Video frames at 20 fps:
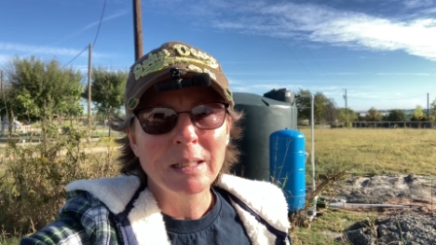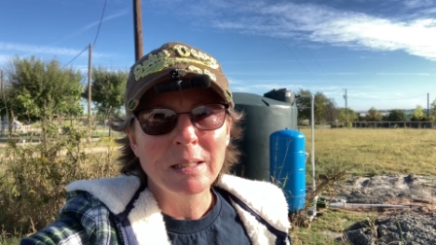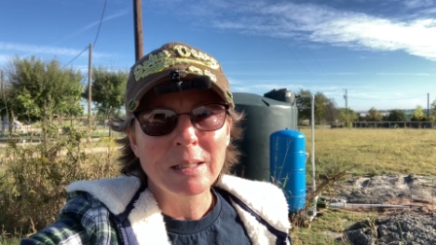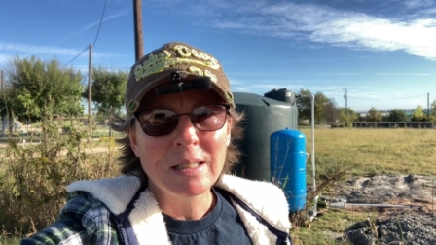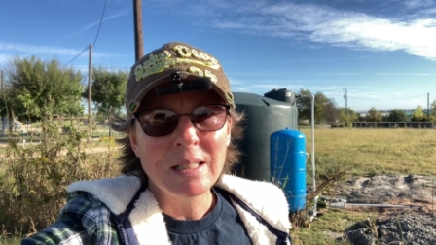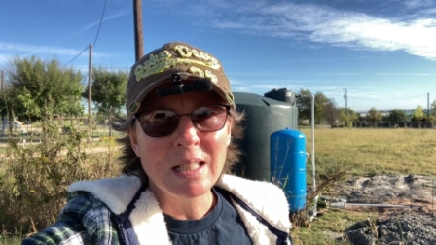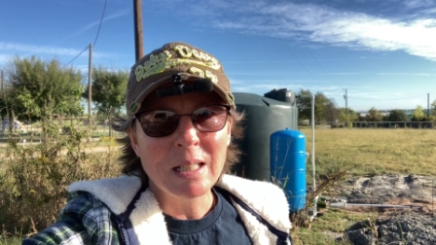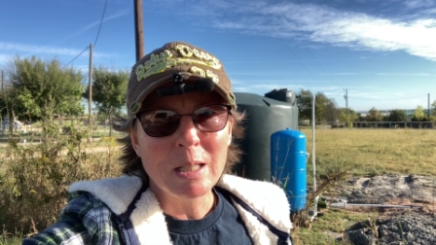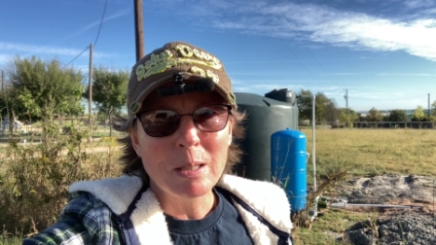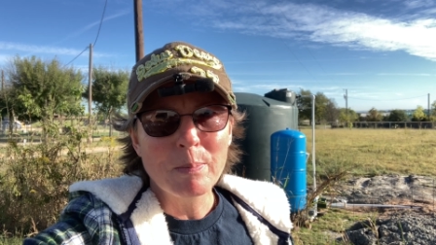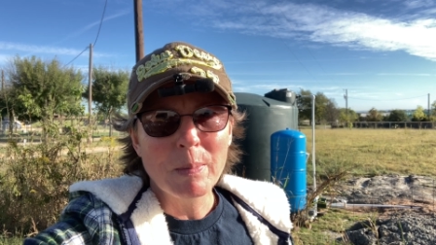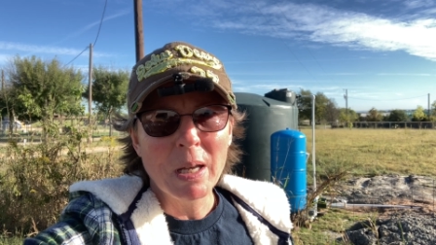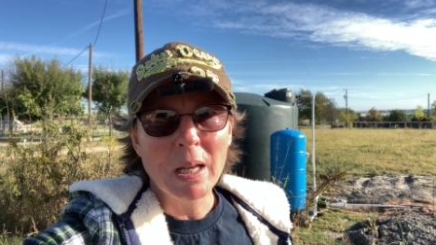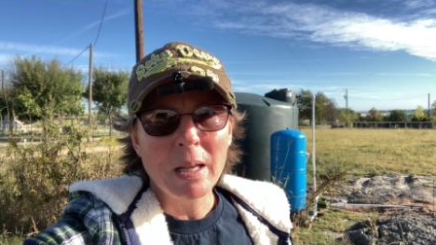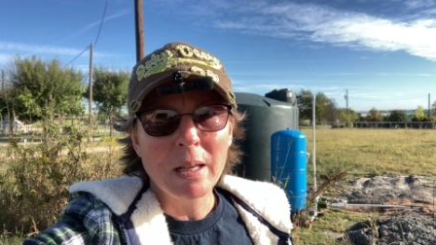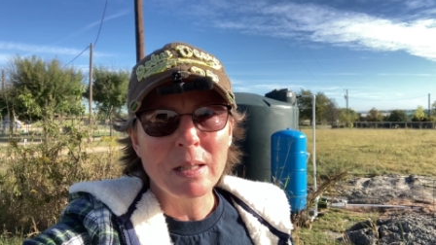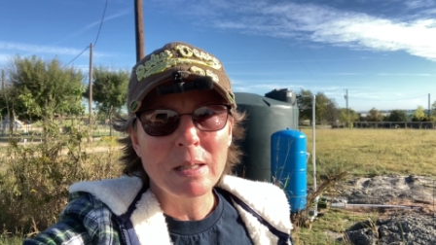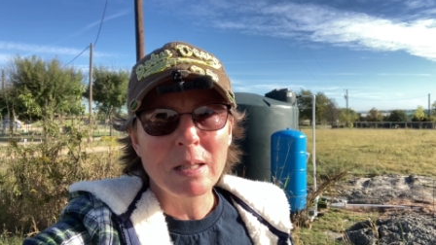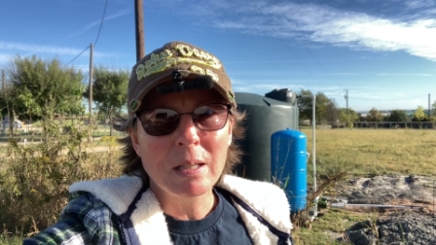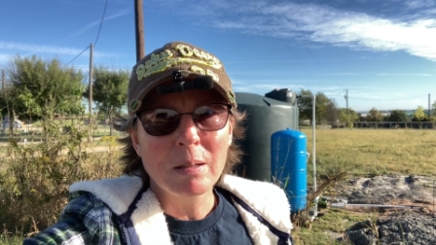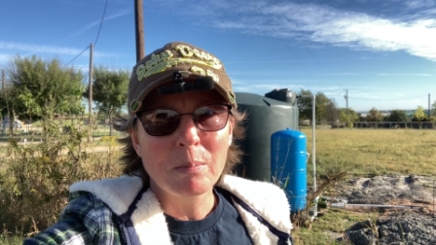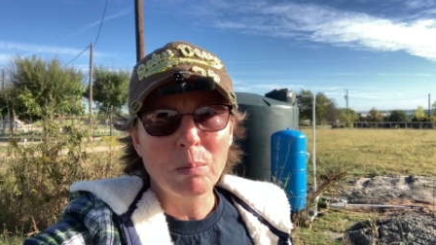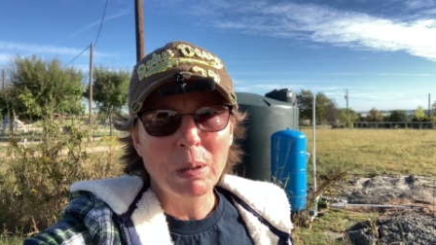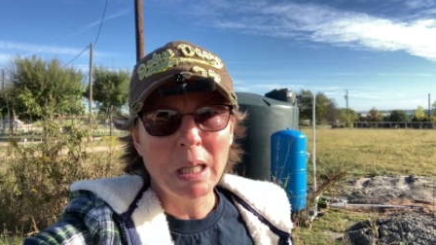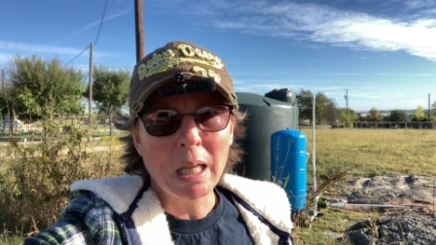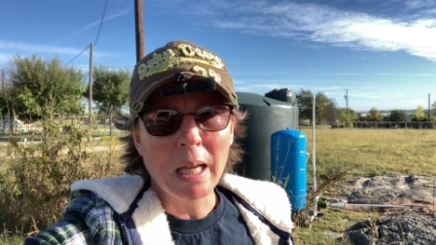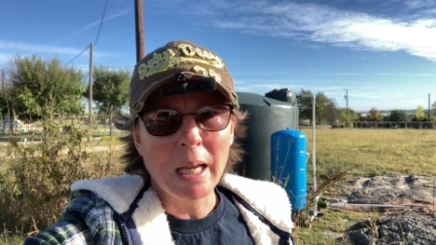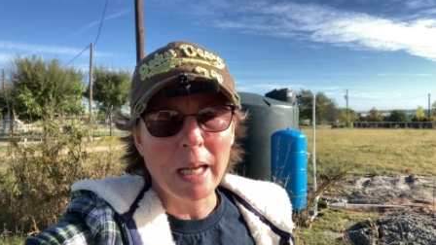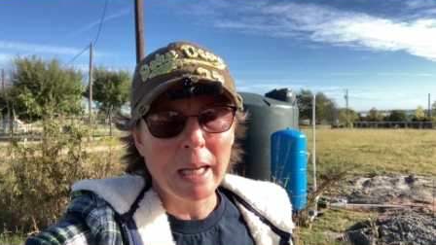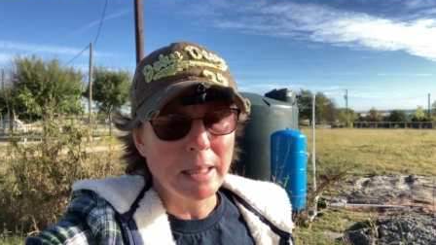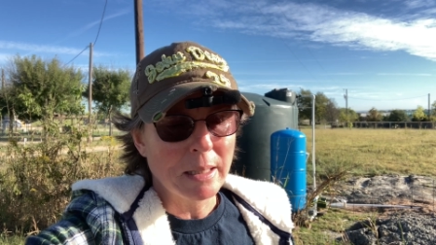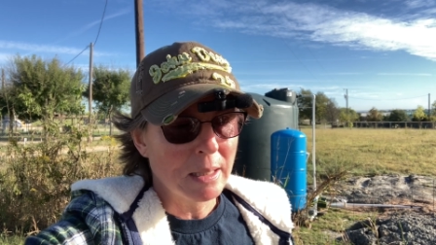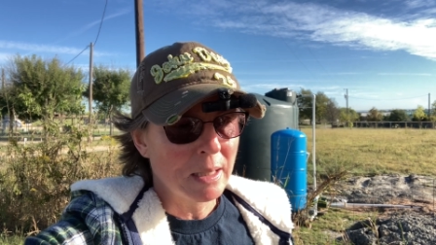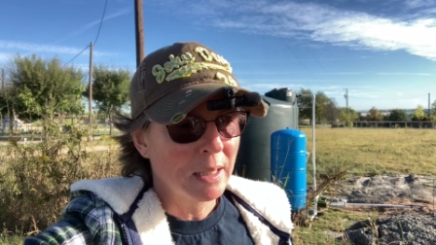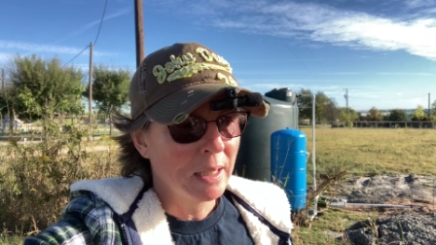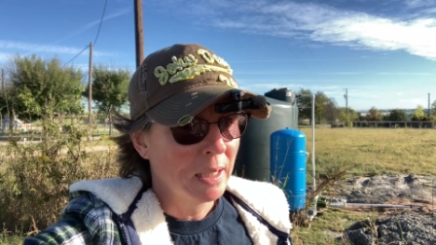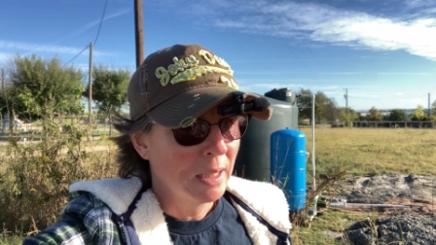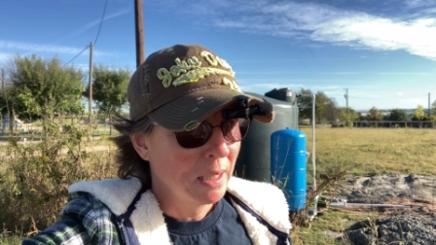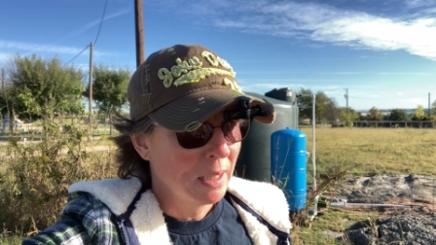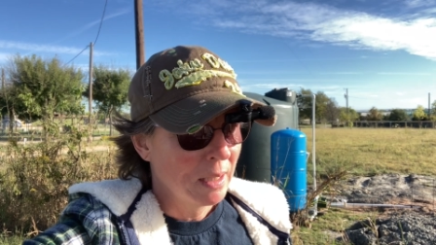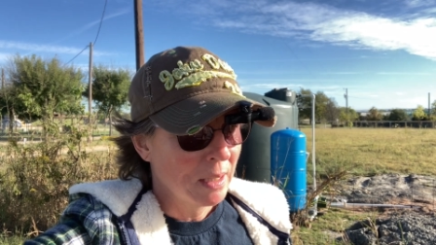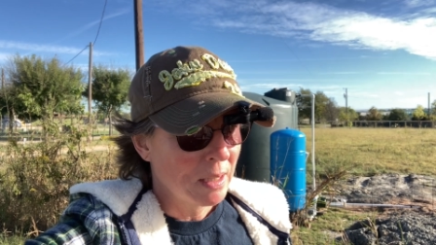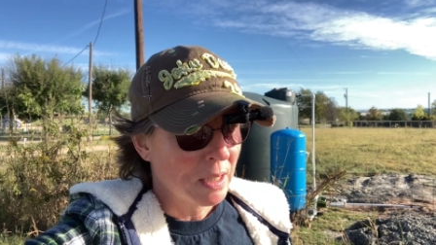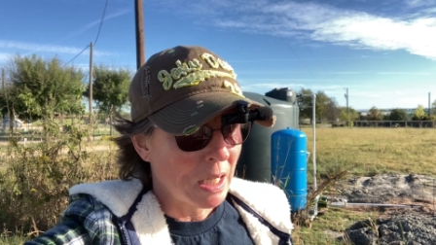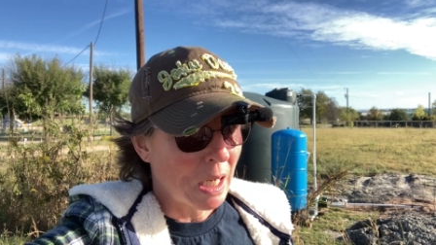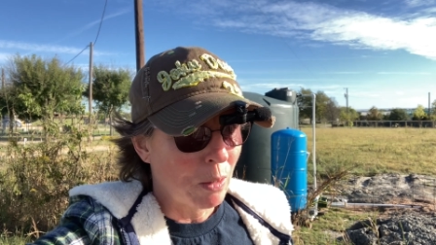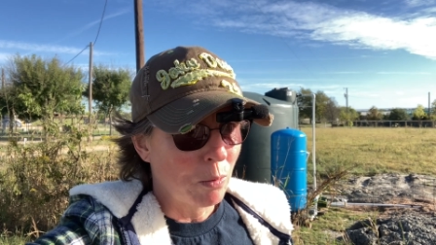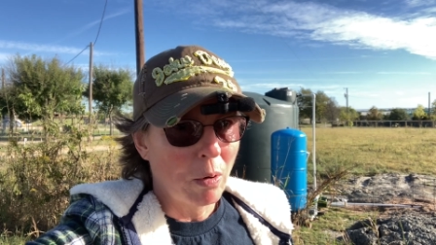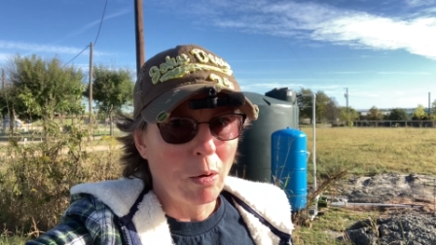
six months plus. So